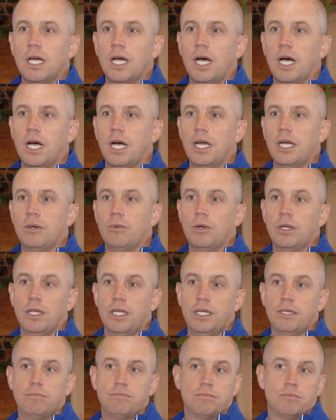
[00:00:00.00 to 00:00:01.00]
uh, and
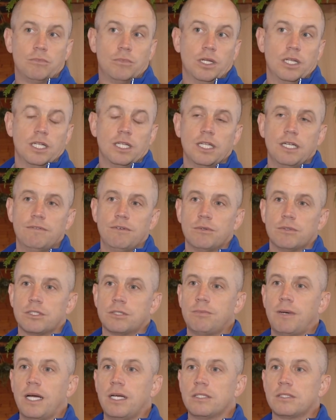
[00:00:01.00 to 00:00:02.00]
really, really leaving with
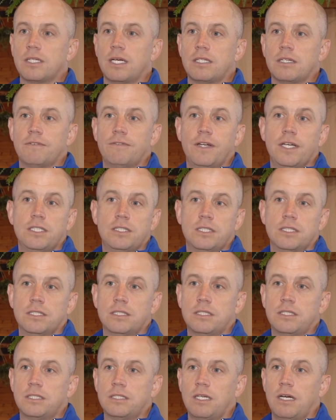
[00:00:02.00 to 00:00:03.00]
smiles on their
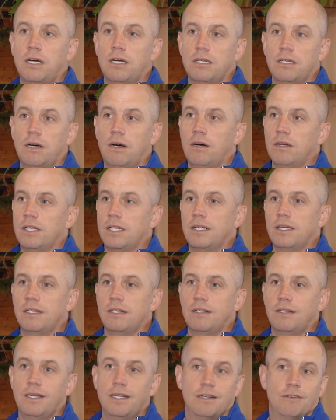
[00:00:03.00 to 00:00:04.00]
faces, uh, all at
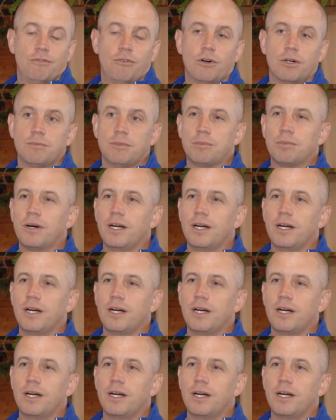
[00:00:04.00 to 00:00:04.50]
a, an affordable